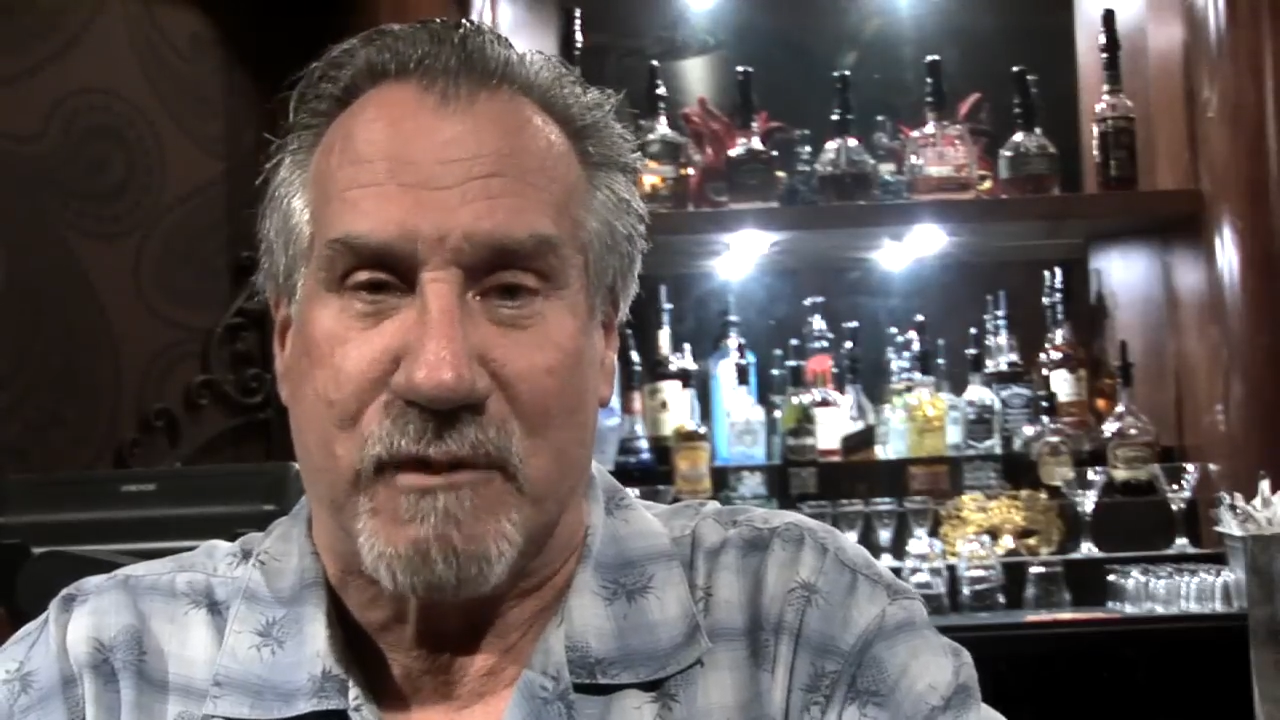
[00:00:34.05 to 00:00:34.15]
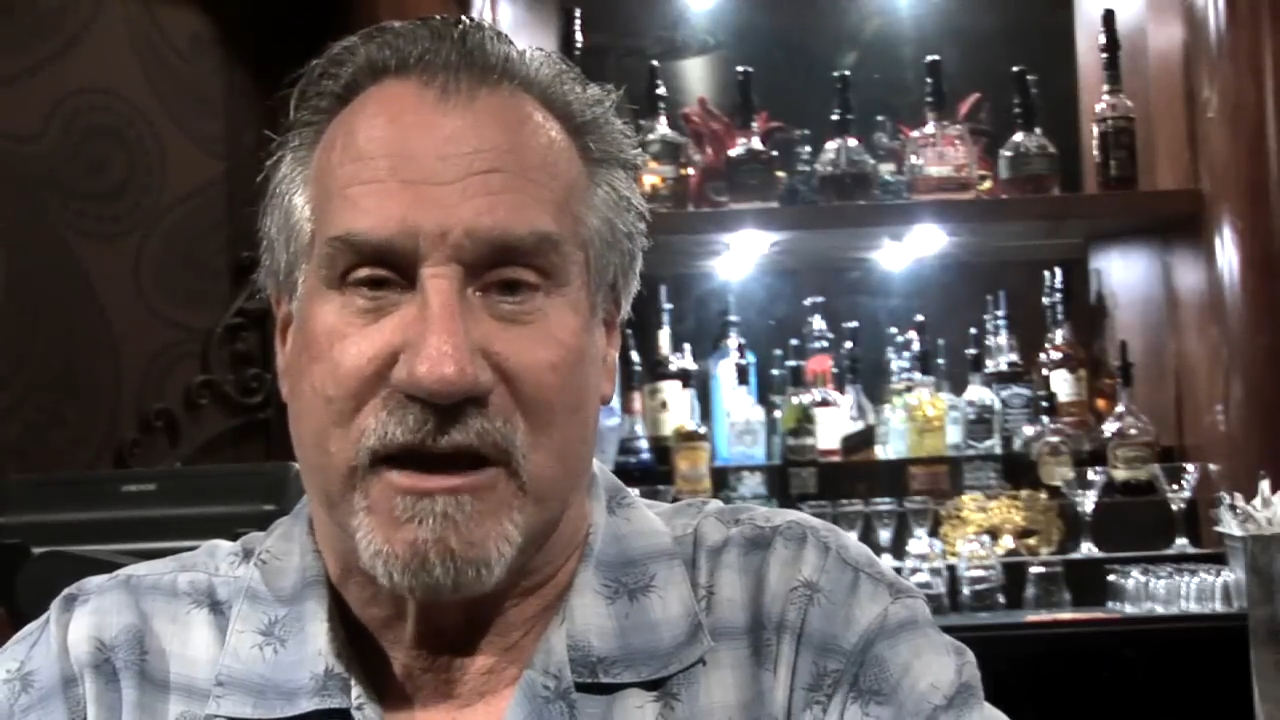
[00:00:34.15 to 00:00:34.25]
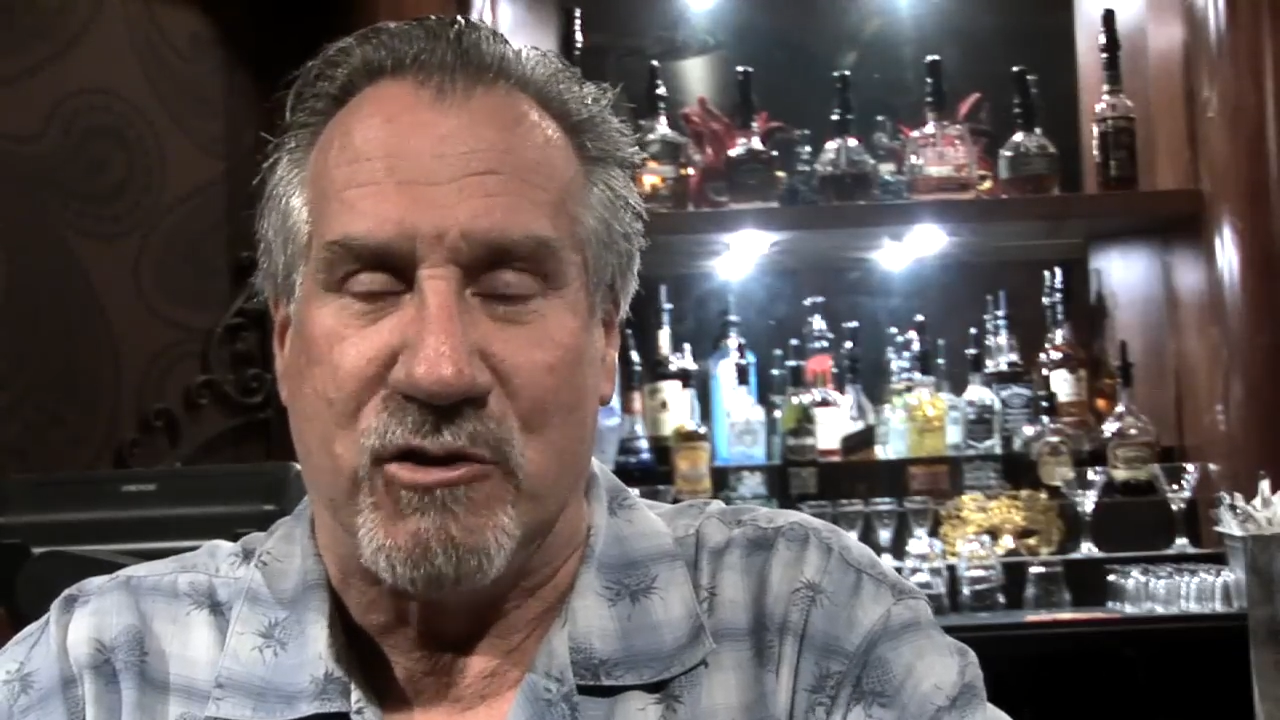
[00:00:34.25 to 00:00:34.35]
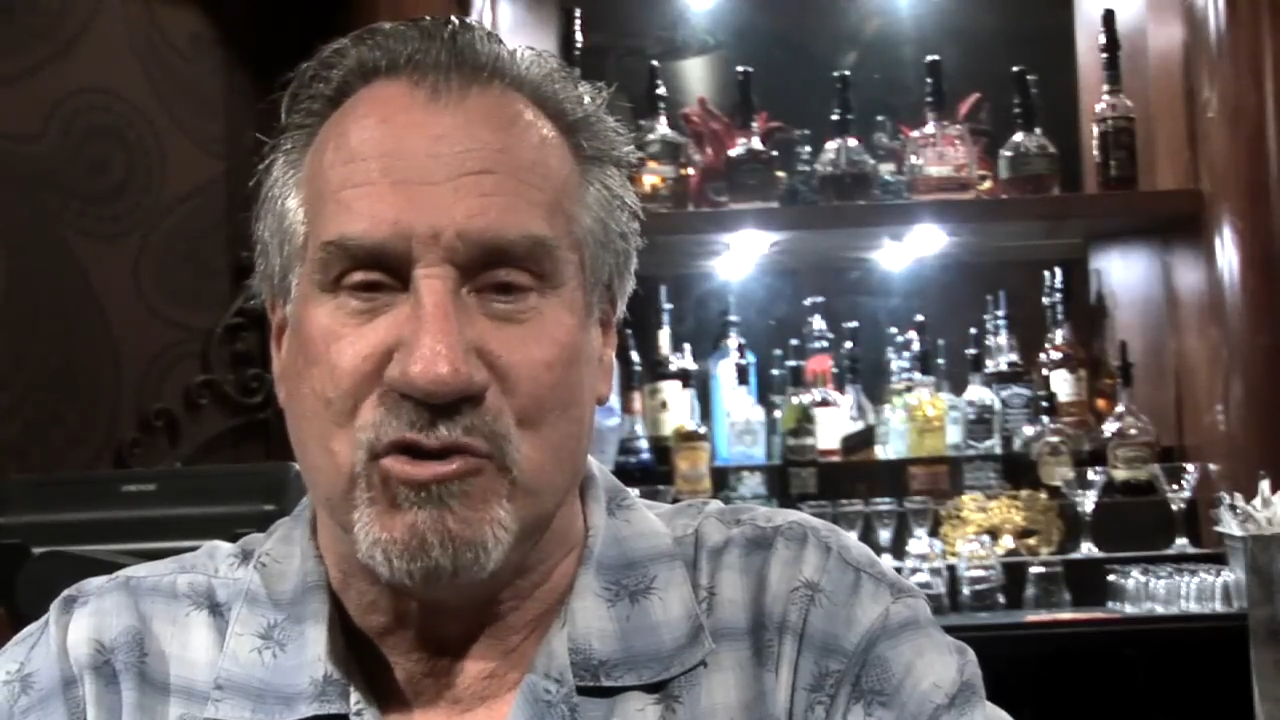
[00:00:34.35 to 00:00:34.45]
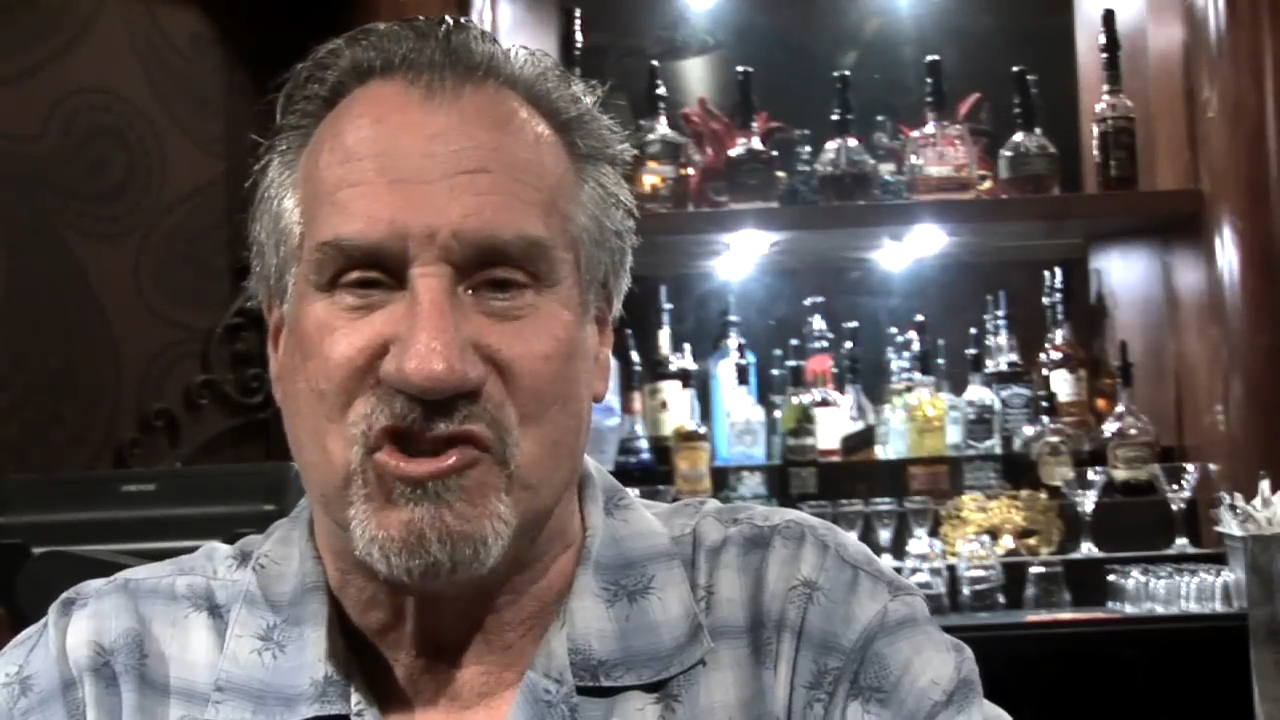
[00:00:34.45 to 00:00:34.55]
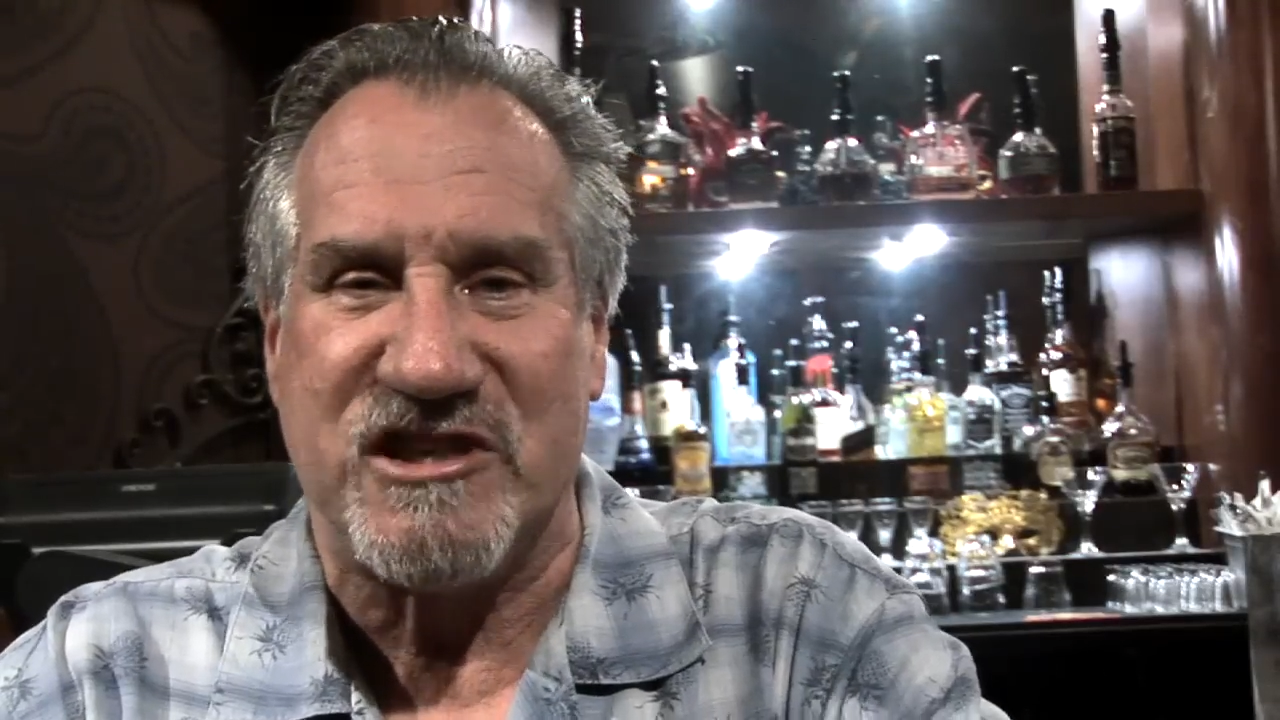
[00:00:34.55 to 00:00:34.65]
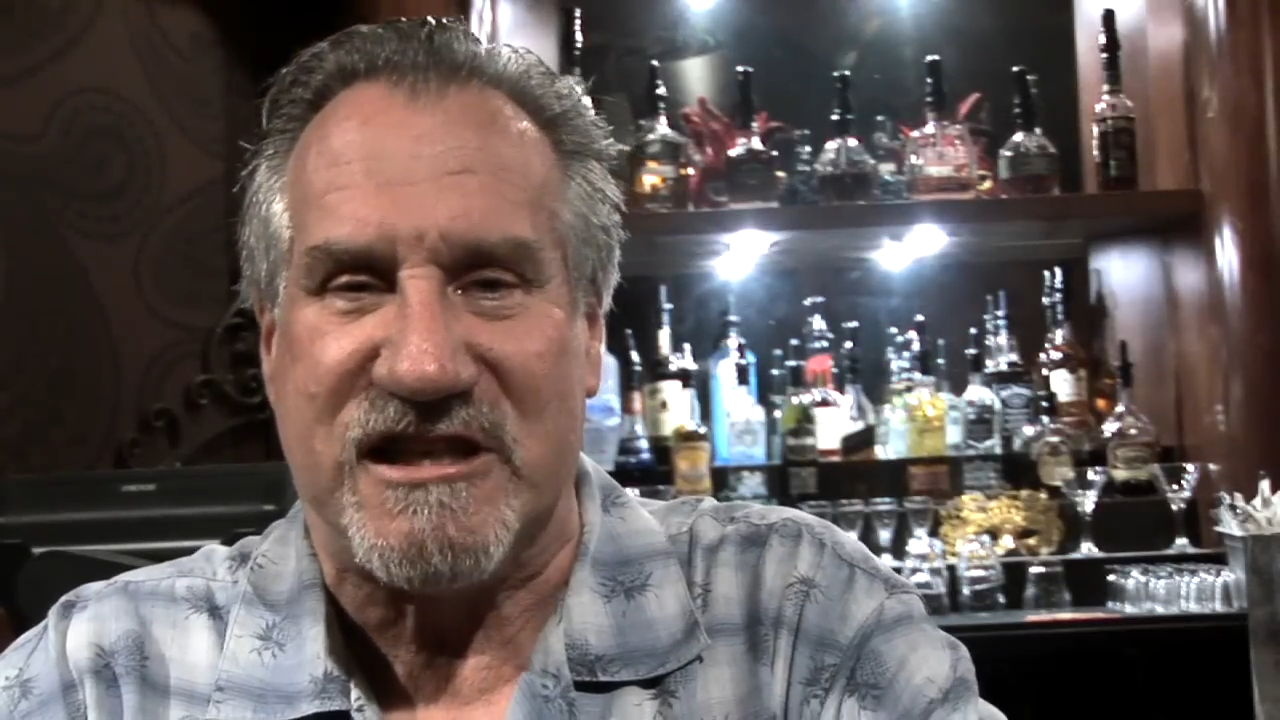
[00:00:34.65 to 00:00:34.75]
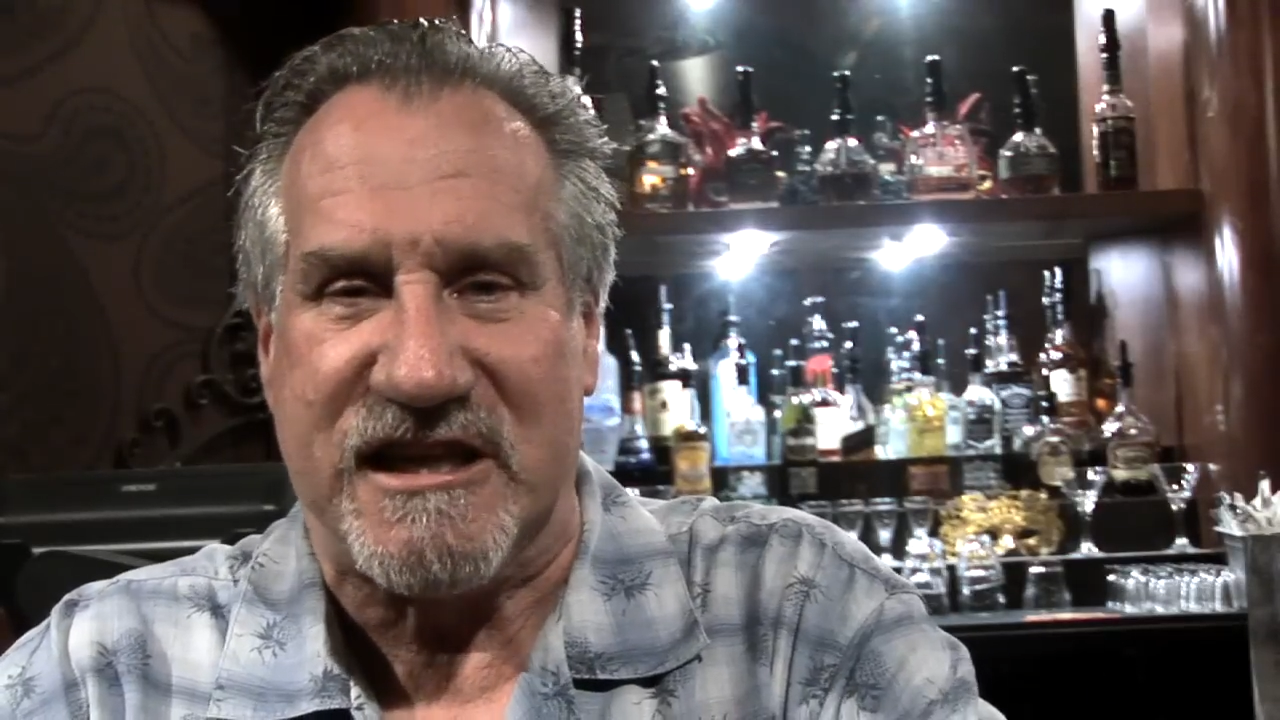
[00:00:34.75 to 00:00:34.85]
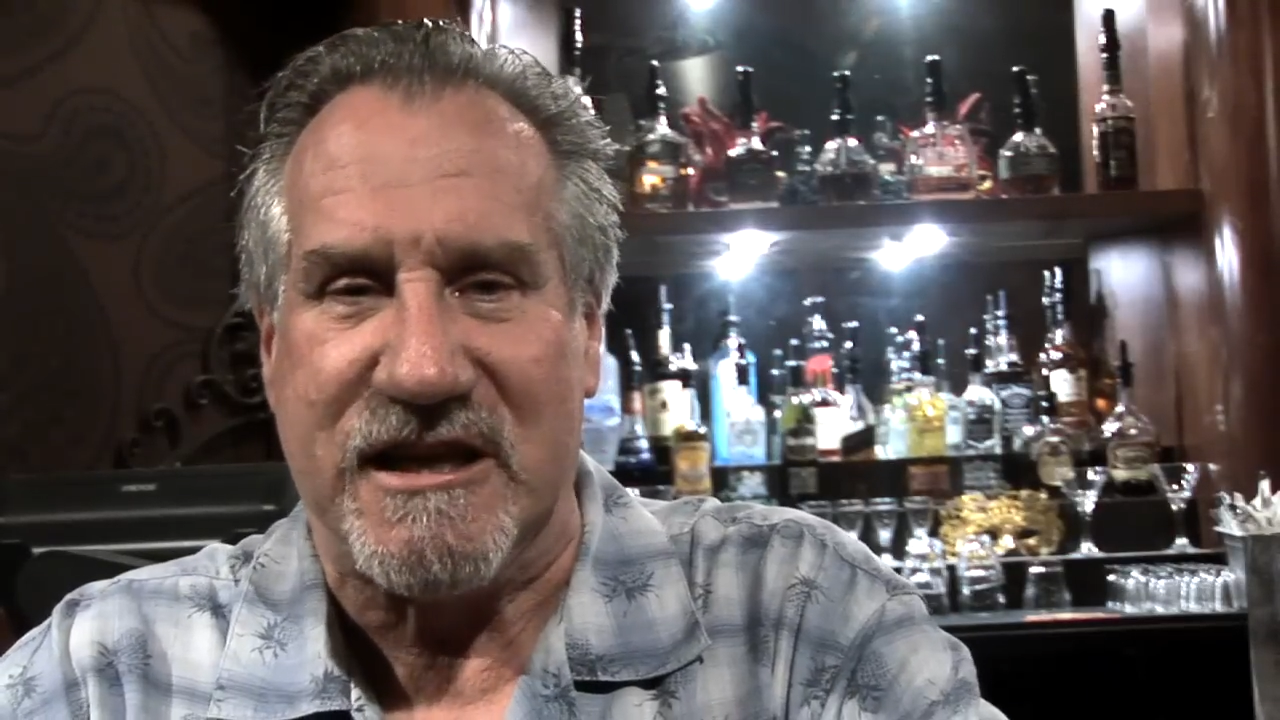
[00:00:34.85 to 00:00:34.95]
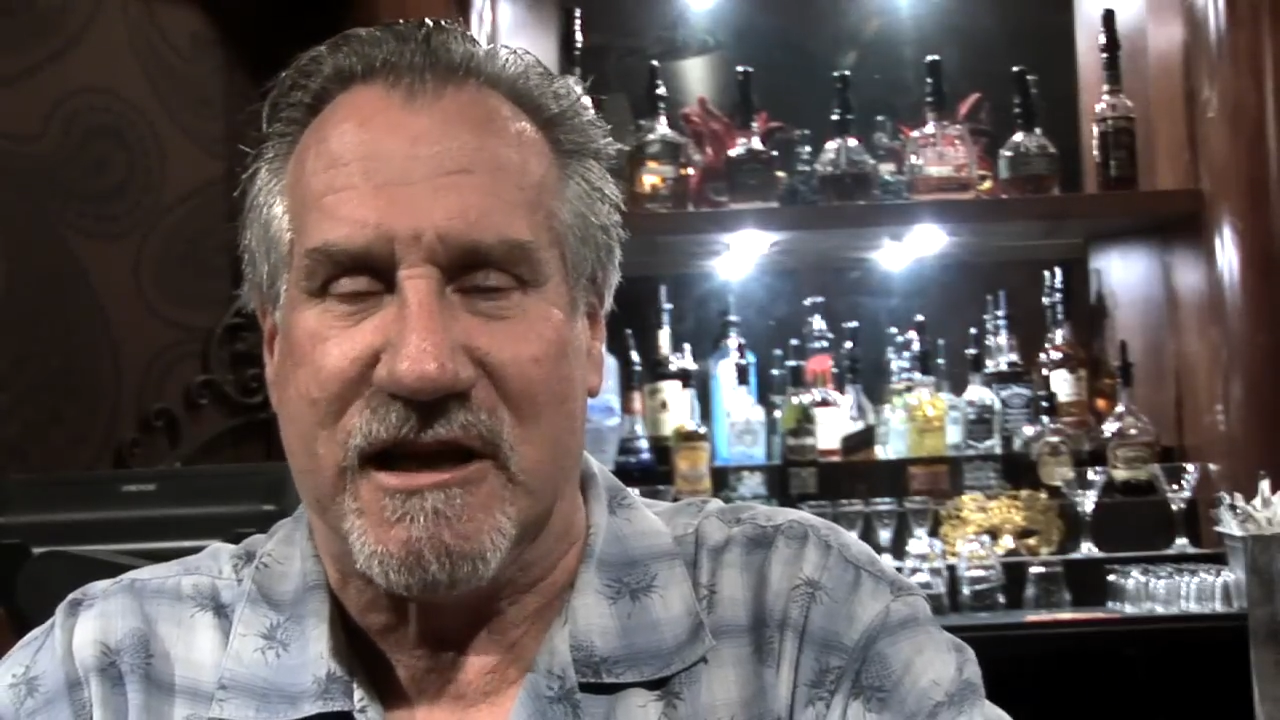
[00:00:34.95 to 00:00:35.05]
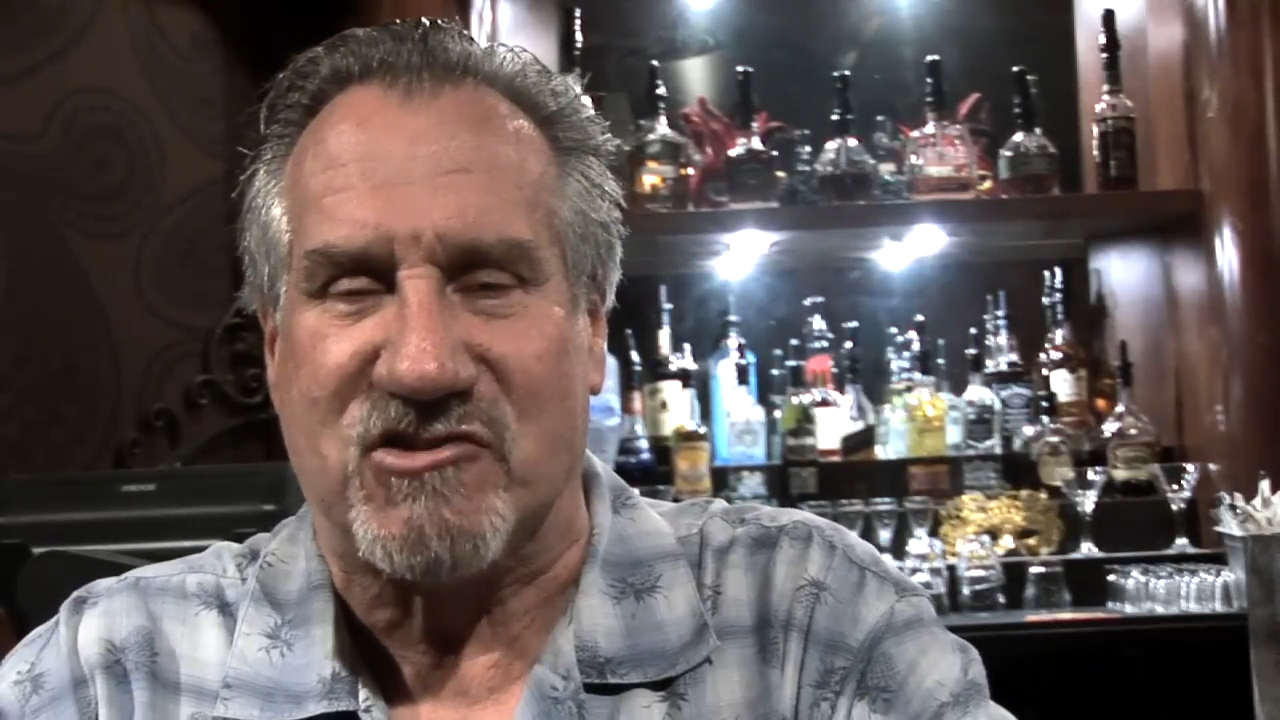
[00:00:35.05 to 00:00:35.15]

new CD.